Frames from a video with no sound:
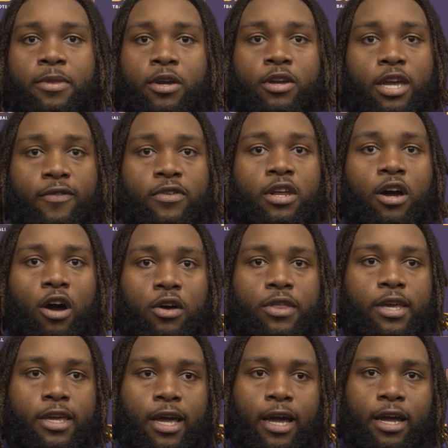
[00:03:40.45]
They're giving it all
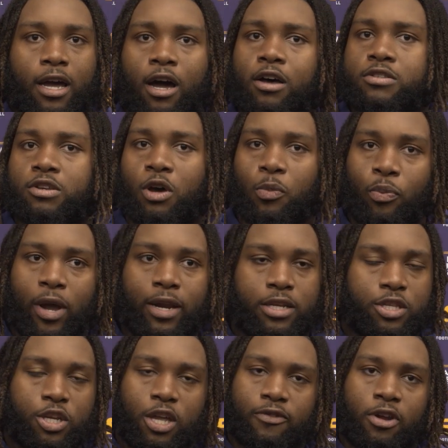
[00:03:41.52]
they got. Also at
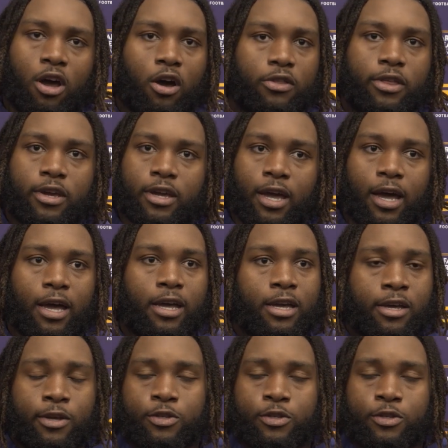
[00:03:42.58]
practice, they're giving it all they got.